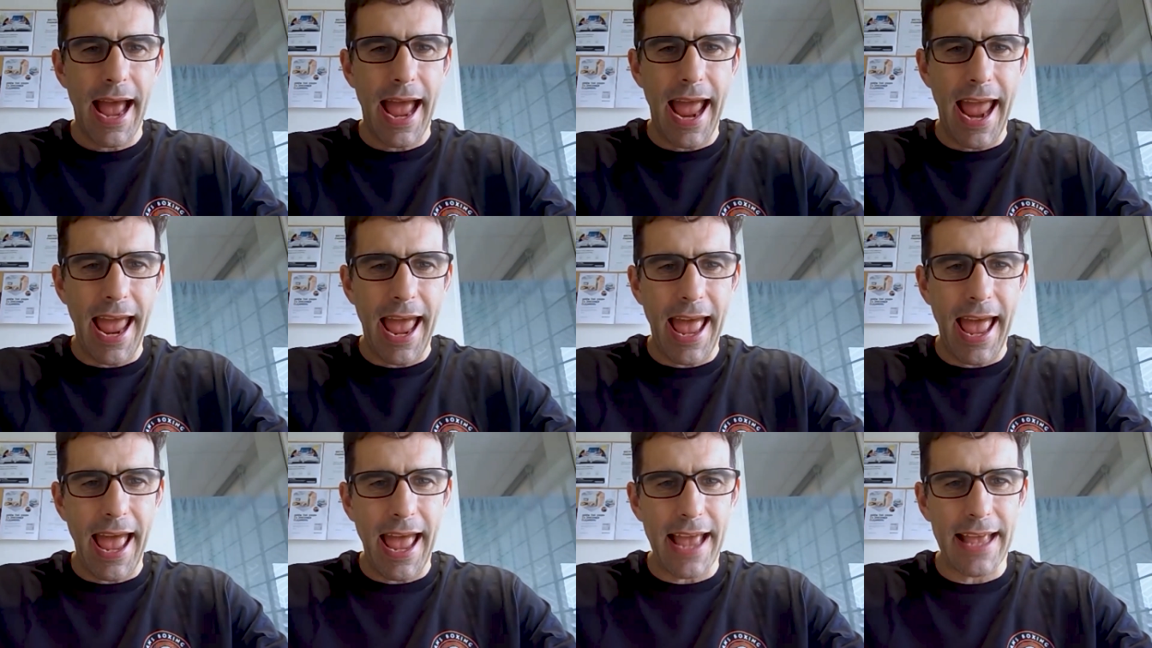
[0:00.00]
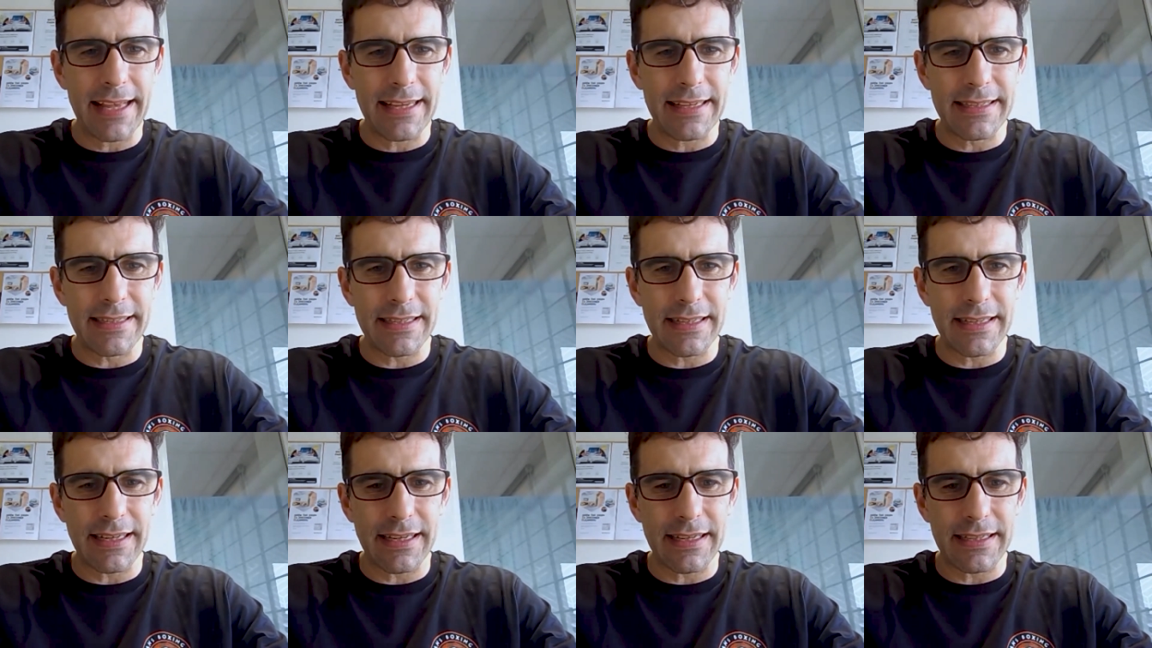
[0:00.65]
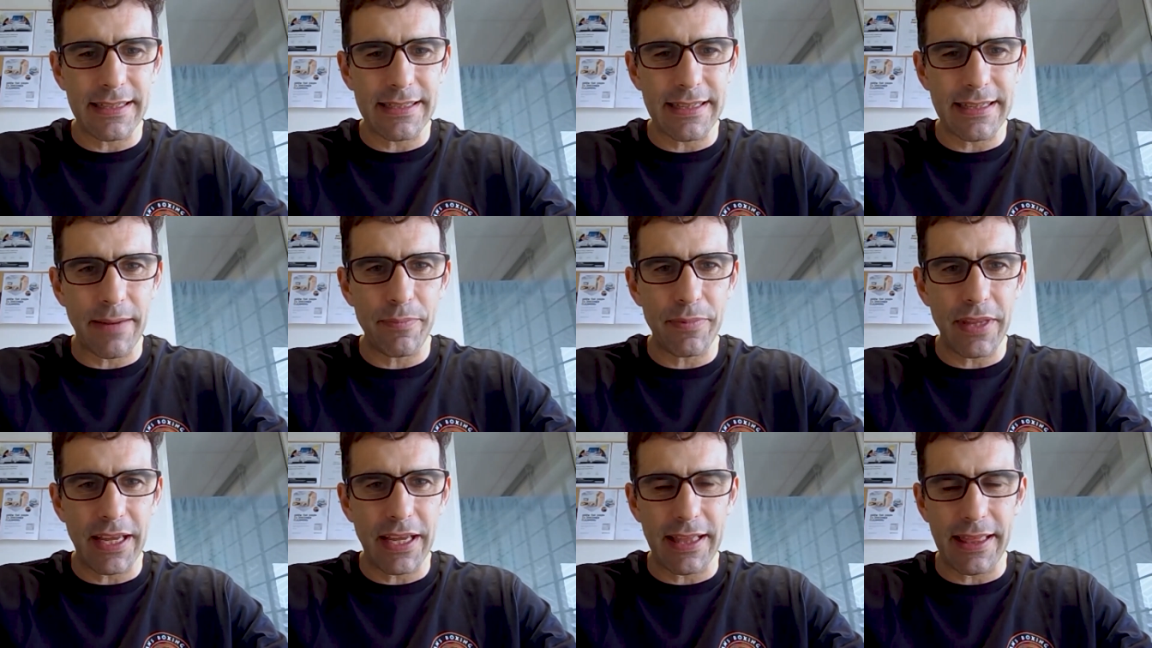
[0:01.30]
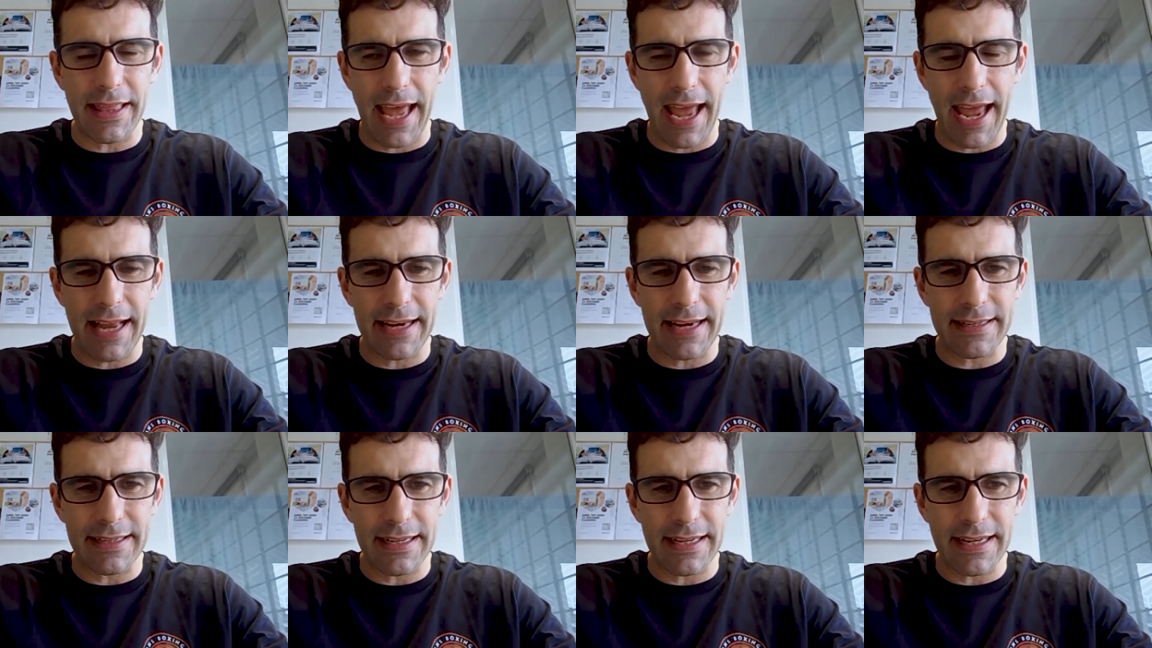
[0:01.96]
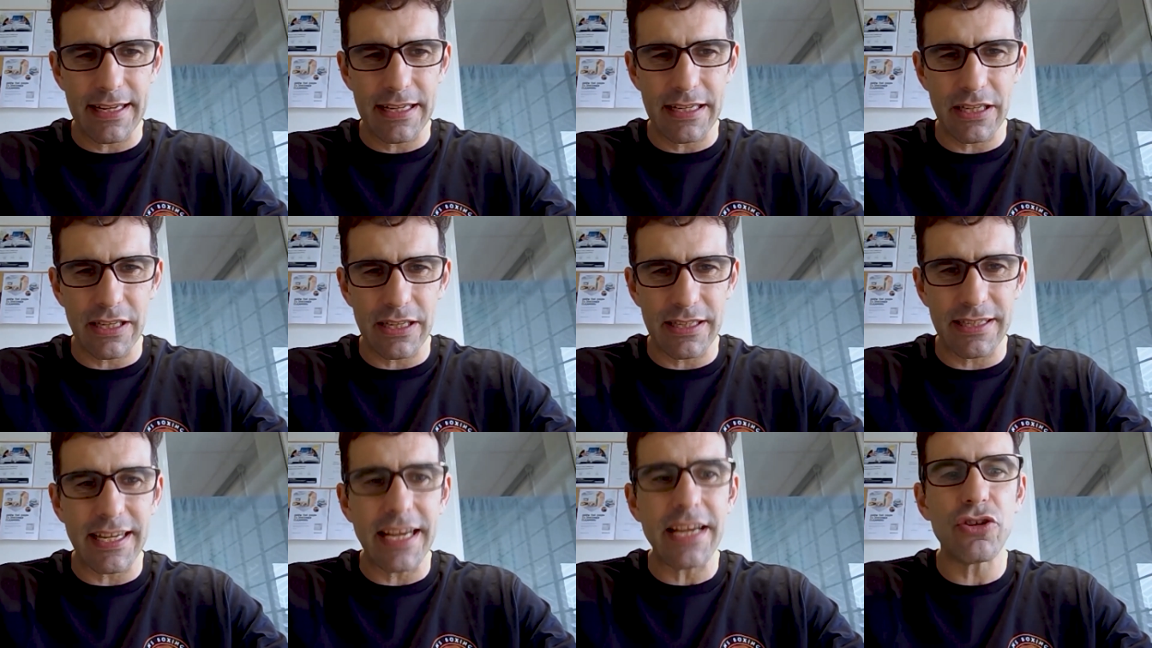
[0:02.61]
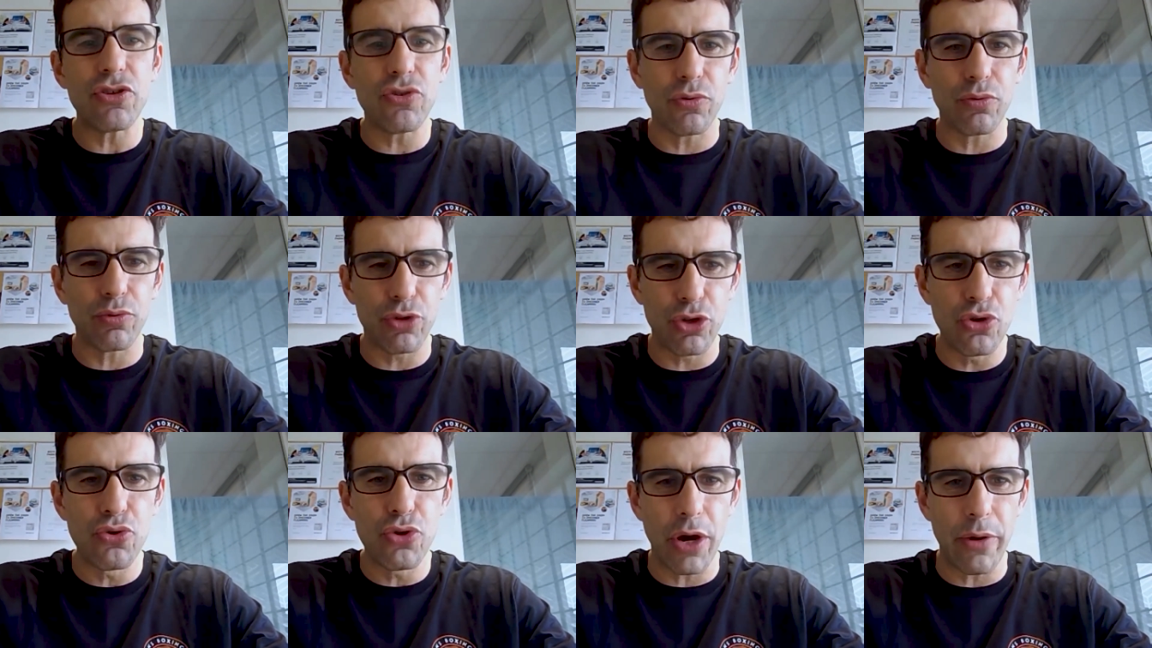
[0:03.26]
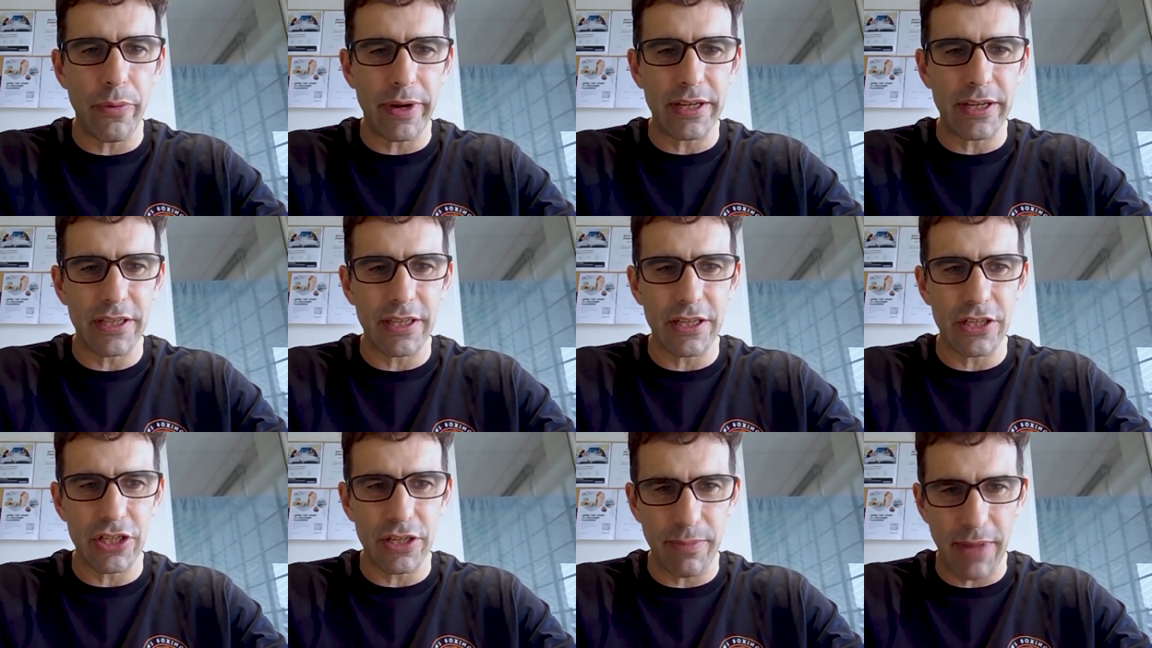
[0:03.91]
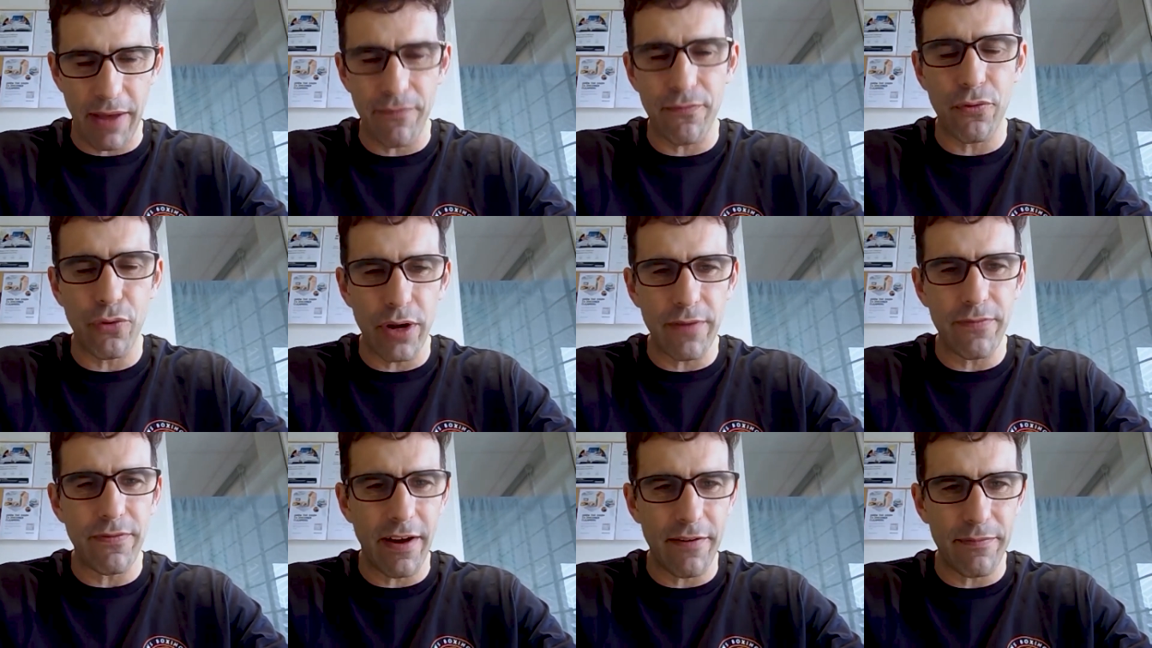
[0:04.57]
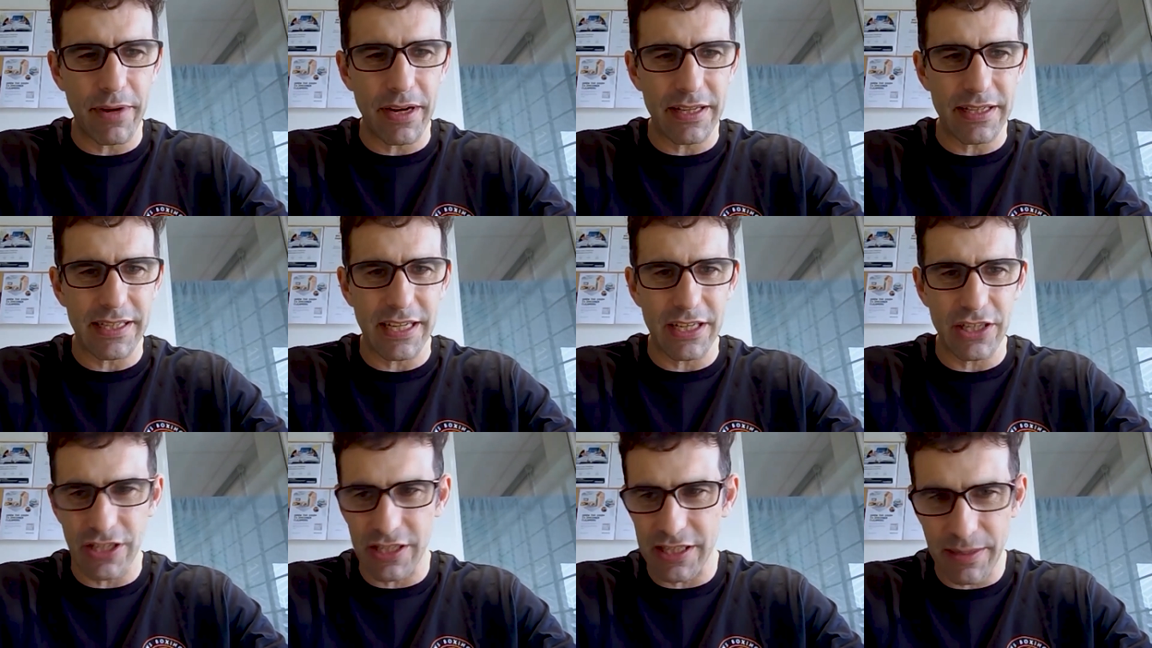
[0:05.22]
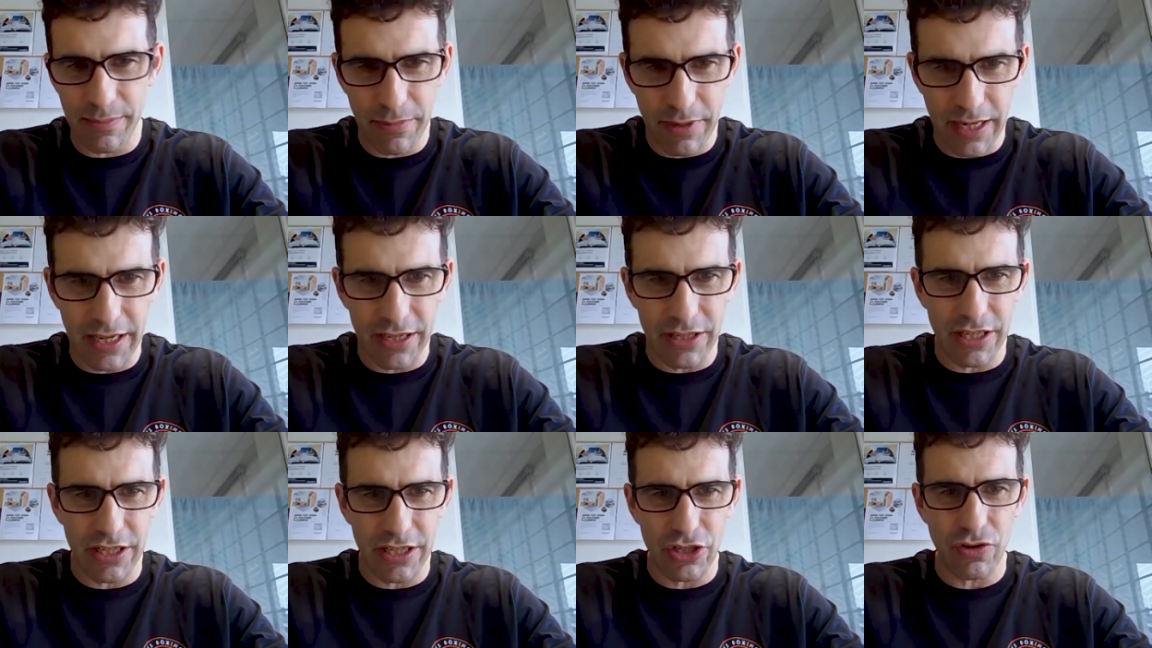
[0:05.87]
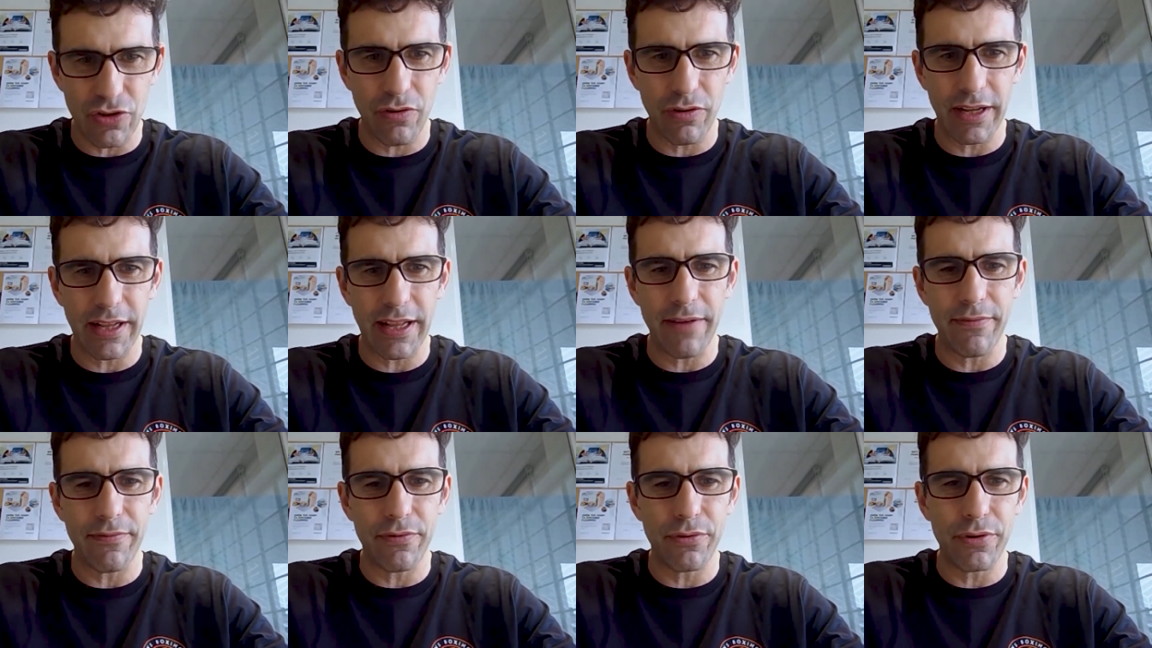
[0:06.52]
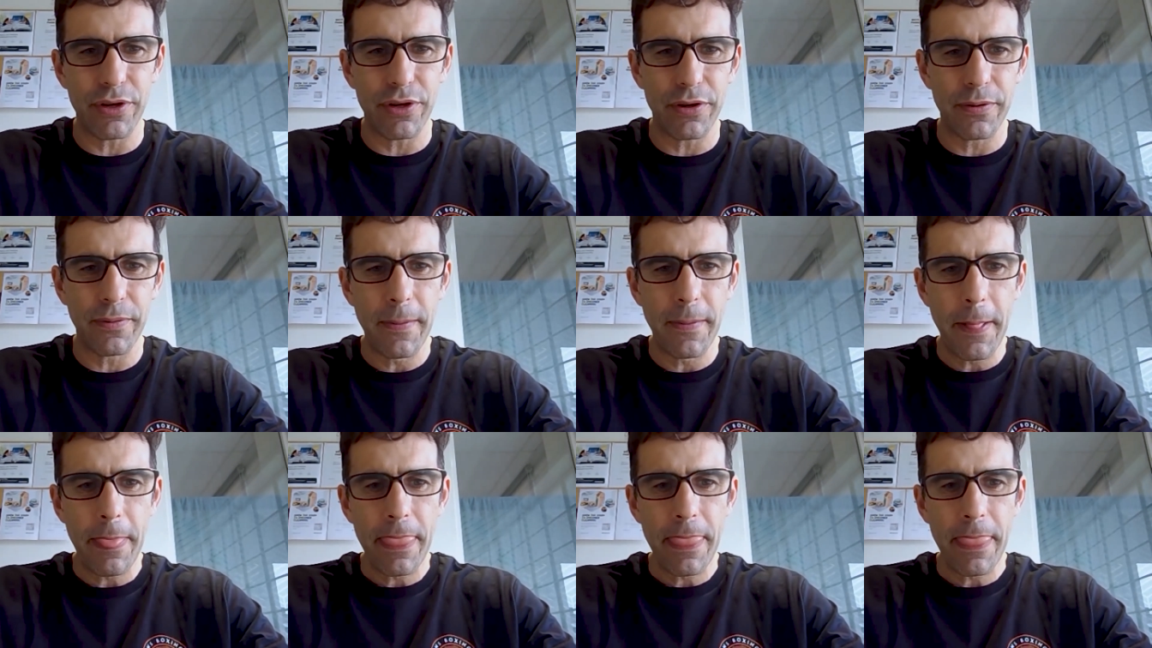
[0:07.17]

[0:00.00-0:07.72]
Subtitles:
is something that is central to going to the gym. That 45-minute session, somebody is controlling that for you.